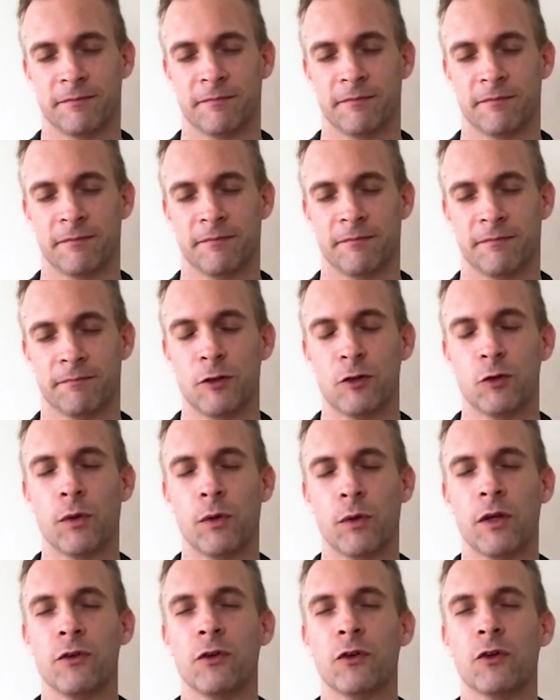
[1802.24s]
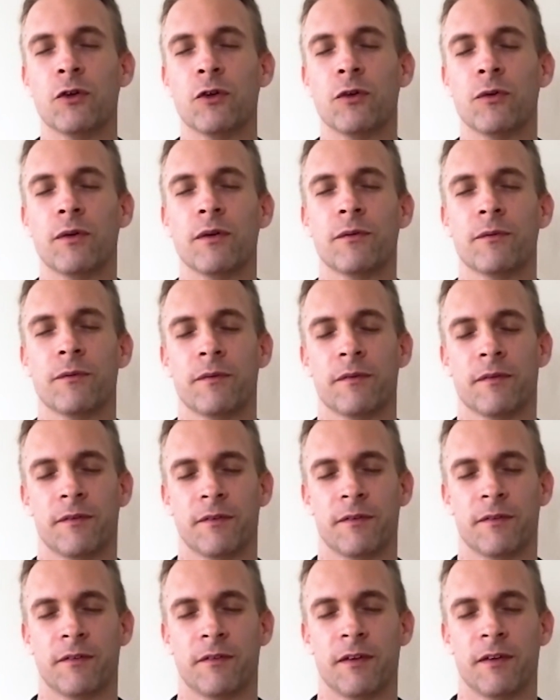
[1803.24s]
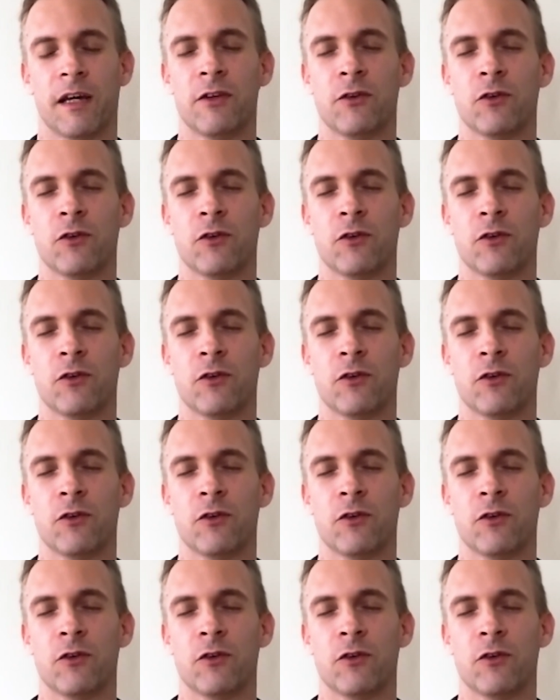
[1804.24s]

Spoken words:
between you and your